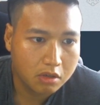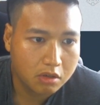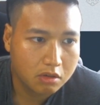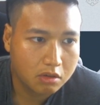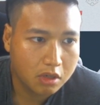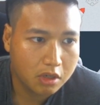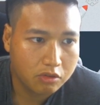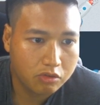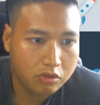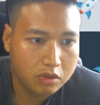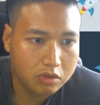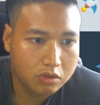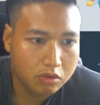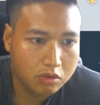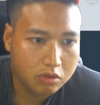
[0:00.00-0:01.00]
Like
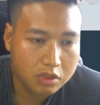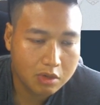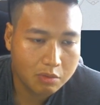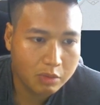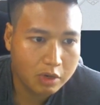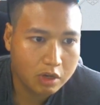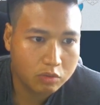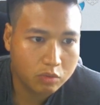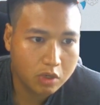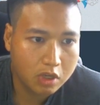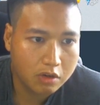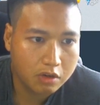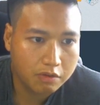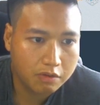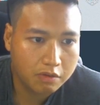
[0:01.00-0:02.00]
30, someone else would
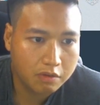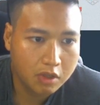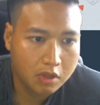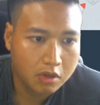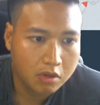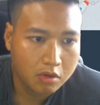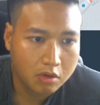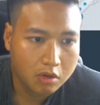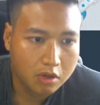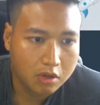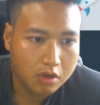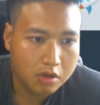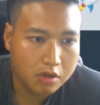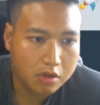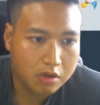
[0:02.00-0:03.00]
have
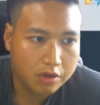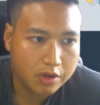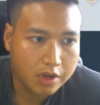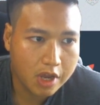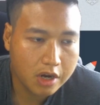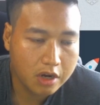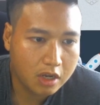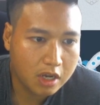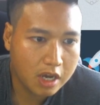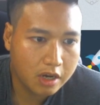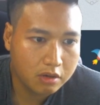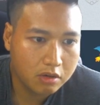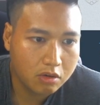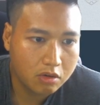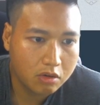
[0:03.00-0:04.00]
undercut
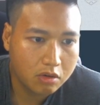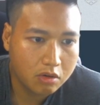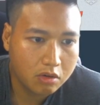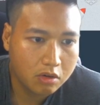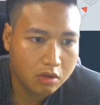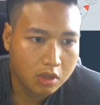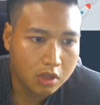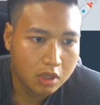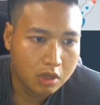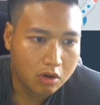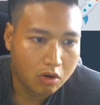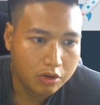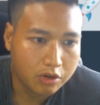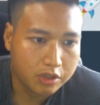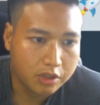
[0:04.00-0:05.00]
your
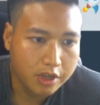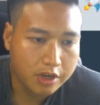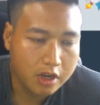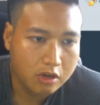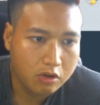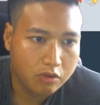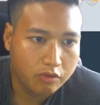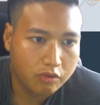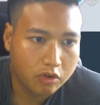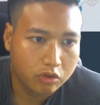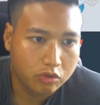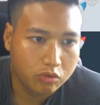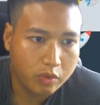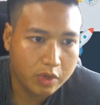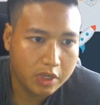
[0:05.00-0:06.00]
order, and then you've got to
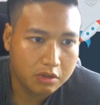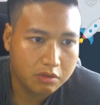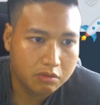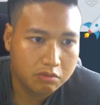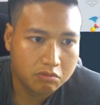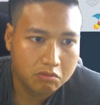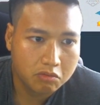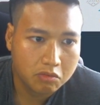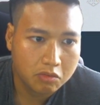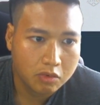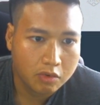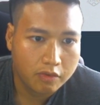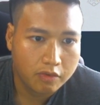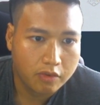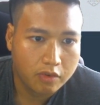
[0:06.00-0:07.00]
wait
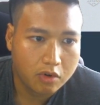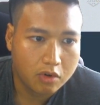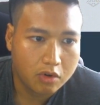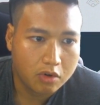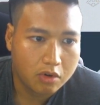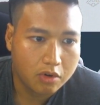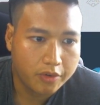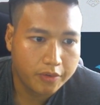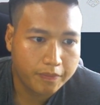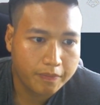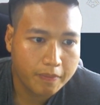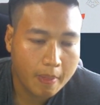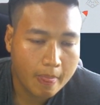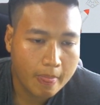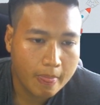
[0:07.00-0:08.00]
for
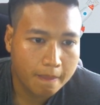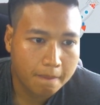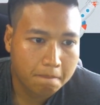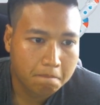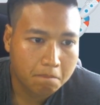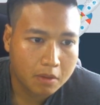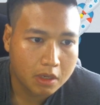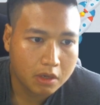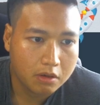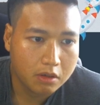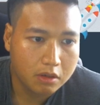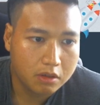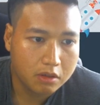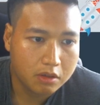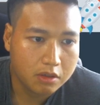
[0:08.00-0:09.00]

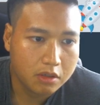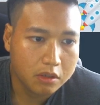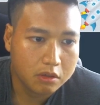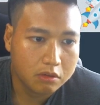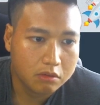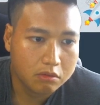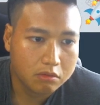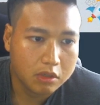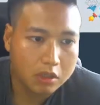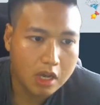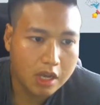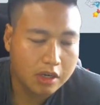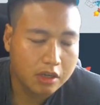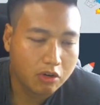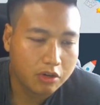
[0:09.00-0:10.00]
the other
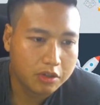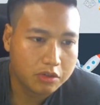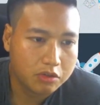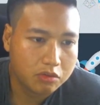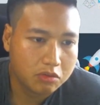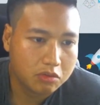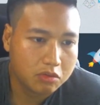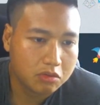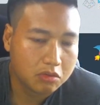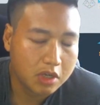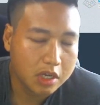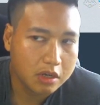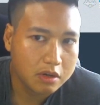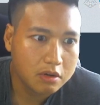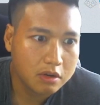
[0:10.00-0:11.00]
orders to get
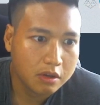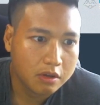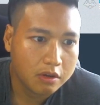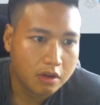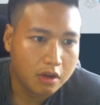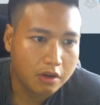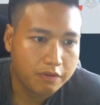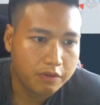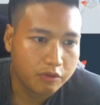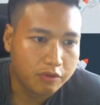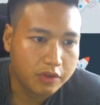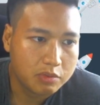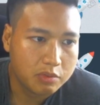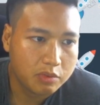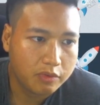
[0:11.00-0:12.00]
filled
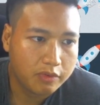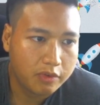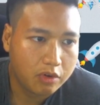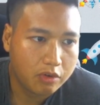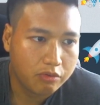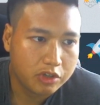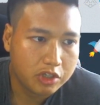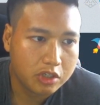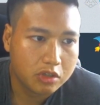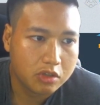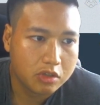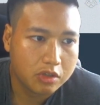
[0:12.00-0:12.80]
first before reaching